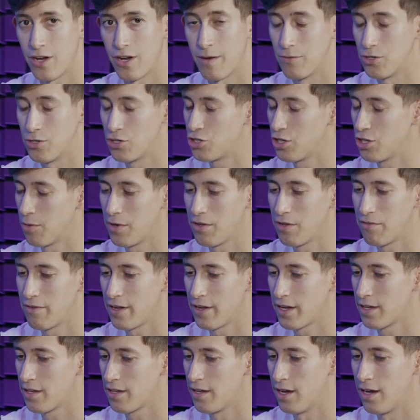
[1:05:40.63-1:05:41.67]
There's so many fake
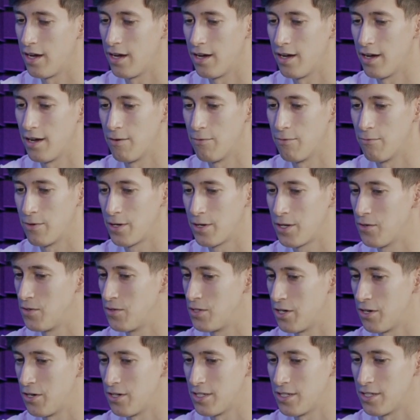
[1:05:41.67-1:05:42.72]
uh, Ricky
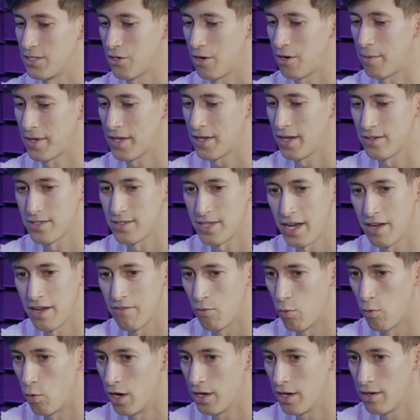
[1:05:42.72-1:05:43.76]
Gutierrez Instagram accounts. I have
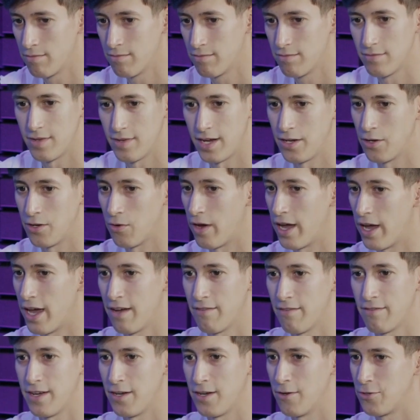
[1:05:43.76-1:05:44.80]
one. I don't have.
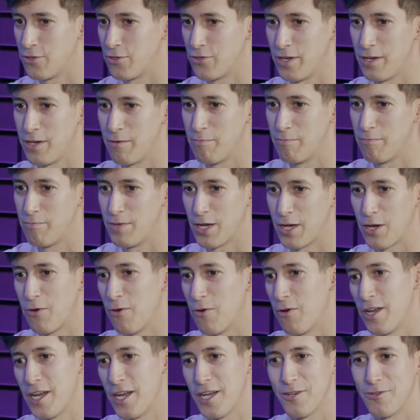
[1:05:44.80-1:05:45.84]
I don't trade Bitcoin.
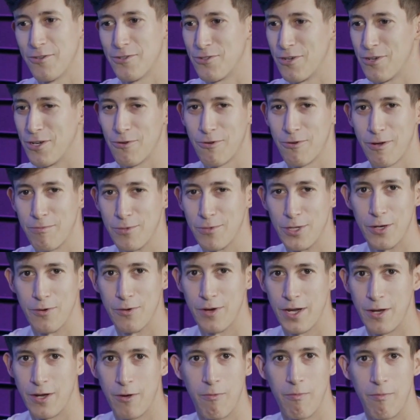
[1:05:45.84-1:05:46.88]
I don't trade crypto. I
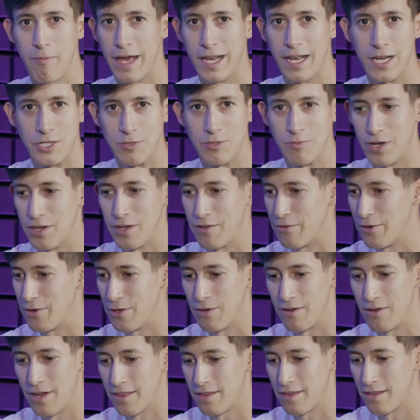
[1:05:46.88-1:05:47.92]
don't manage money for you.
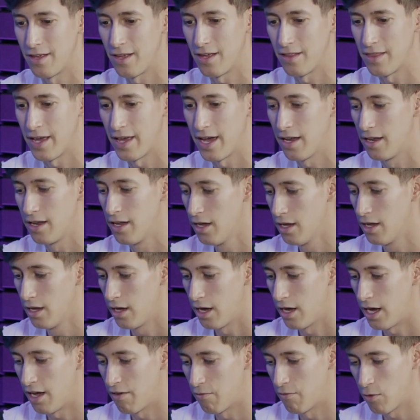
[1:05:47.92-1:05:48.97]
Nothing like that. I
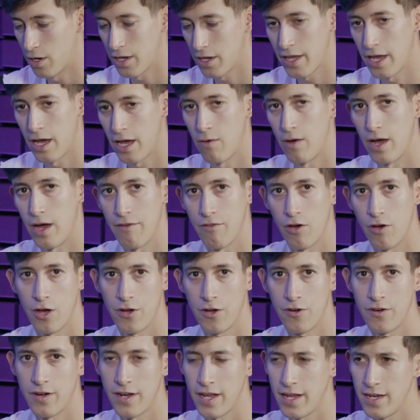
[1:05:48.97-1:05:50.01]
have one account. I have
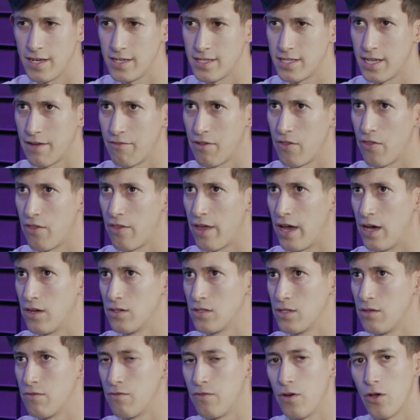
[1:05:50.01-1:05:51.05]
187,000
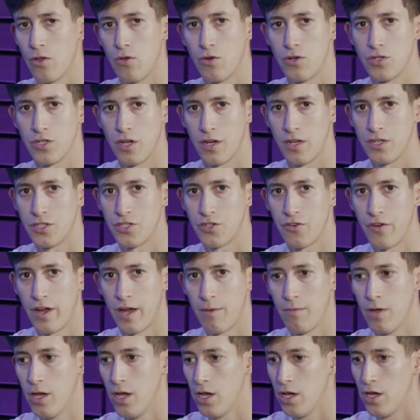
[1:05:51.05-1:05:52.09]
followers on Instagram.
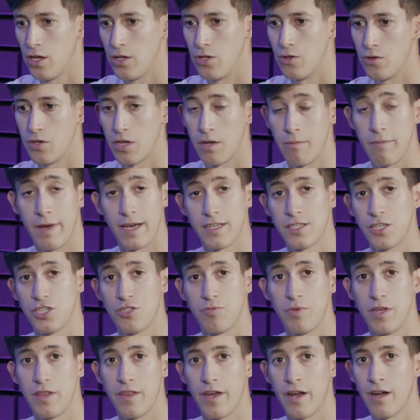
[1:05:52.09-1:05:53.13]
You can message me
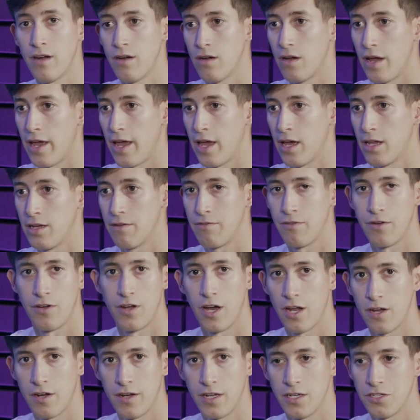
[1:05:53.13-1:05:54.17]
there. And if you're not on
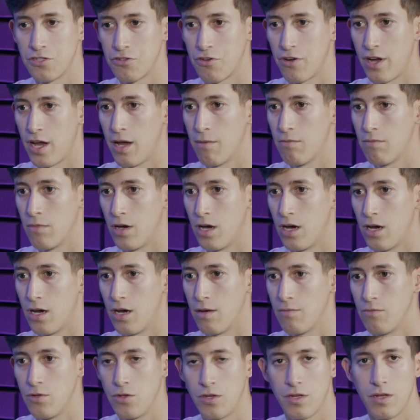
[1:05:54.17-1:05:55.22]
Instagram, um,
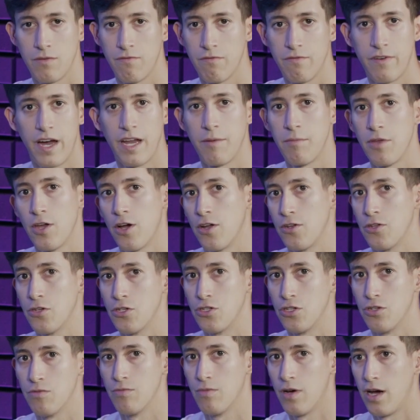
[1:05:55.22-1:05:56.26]
you can find me on
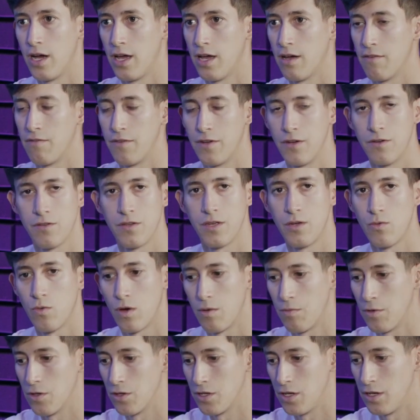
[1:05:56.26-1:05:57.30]
YouTube. I have nearly 1
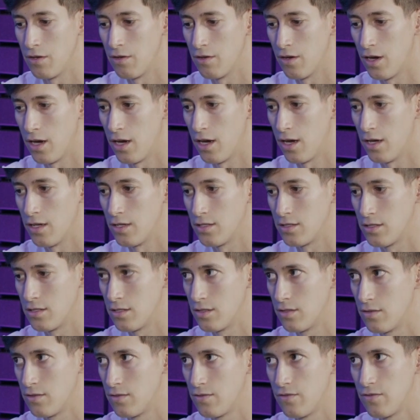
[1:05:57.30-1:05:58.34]
million. Uh,
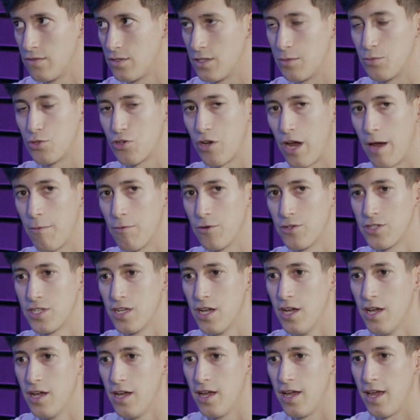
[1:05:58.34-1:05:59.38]
subscribers.
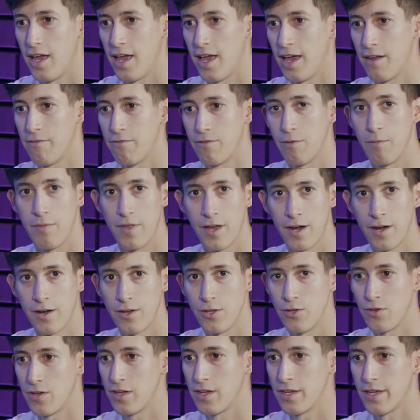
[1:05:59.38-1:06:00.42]
And from there, you
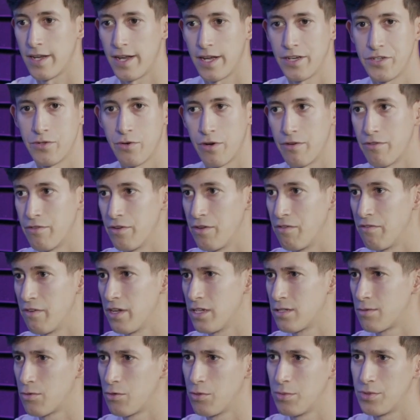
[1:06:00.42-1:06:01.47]
can connect to our free Facebook
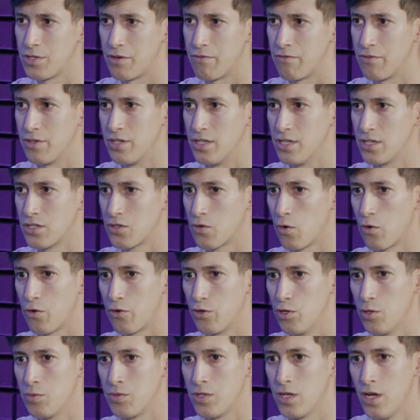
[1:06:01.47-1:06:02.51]
groups, our free Discord groups.